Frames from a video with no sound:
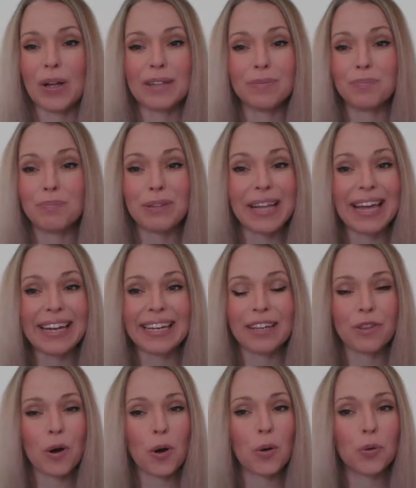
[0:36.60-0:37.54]

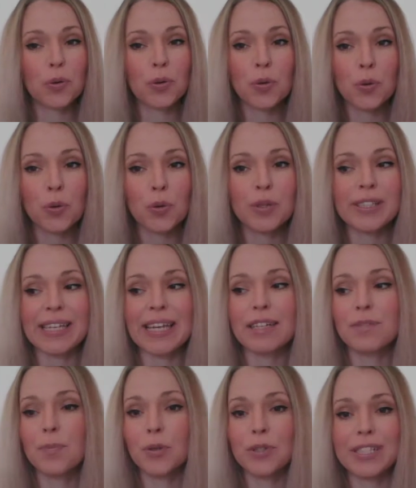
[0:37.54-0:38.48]
planning the whole course
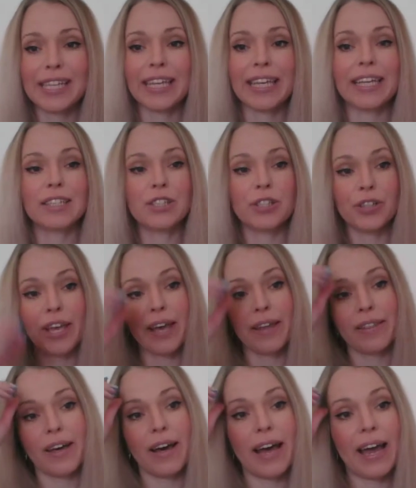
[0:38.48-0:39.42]
and putting it
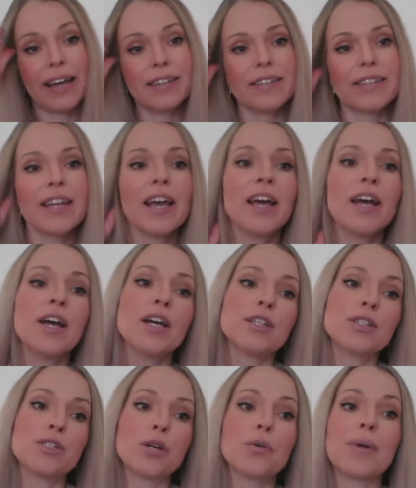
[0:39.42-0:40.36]
together and
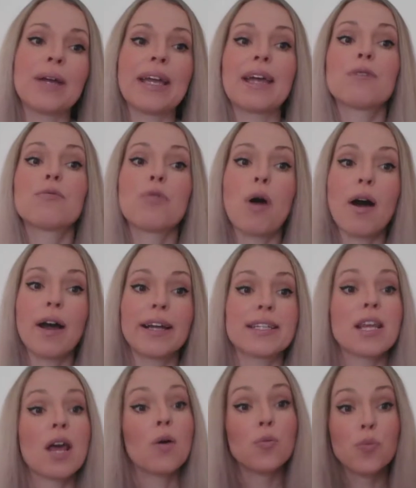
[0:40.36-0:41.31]
doing it
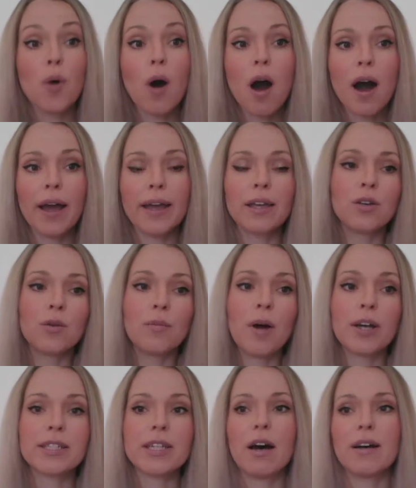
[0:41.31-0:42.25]
right. Why, you
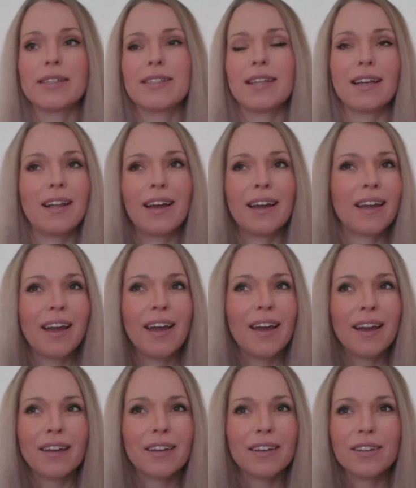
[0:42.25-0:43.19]
might ask? That
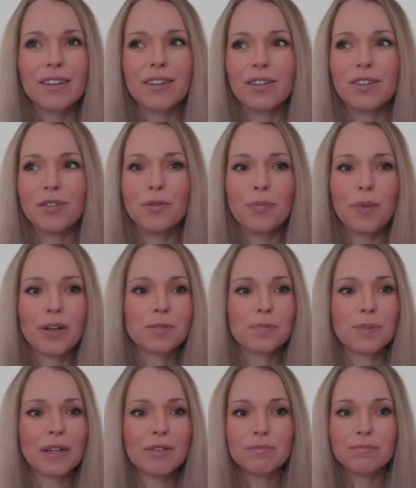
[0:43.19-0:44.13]
you
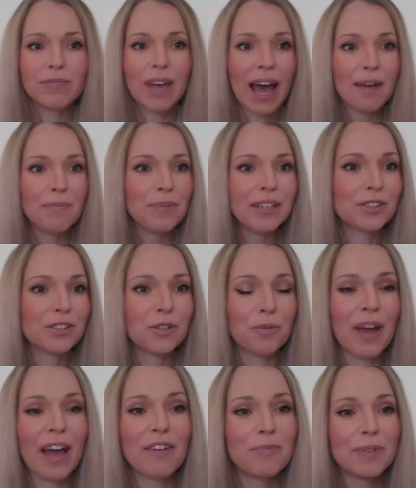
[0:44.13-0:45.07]
must be happy
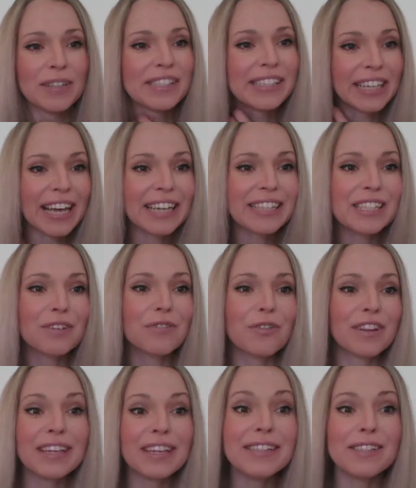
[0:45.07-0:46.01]
to have been selected
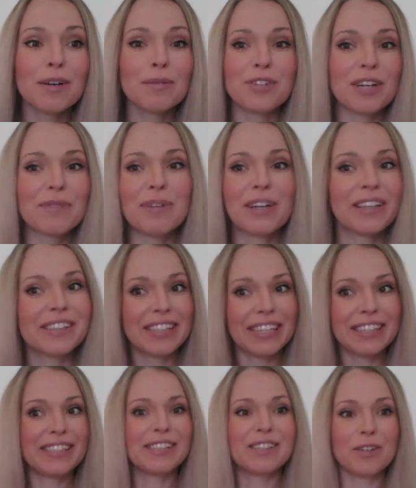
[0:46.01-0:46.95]
for this subject, because
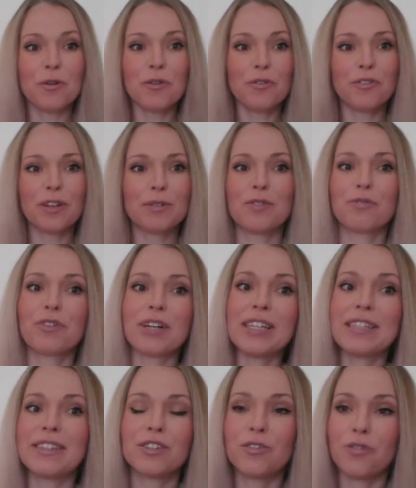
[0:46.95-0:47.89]
this is your field of
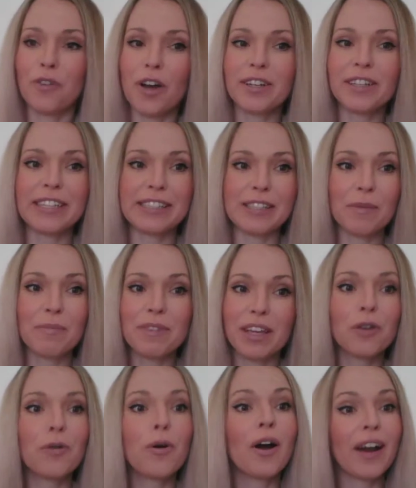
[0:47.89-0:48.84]
research, finally
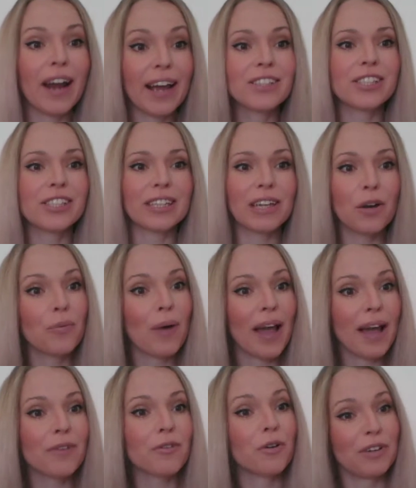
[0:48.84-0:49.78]
something you are actually
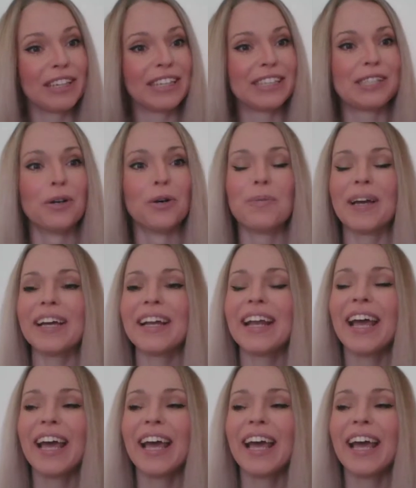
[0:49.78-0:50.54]
aware of a little bit.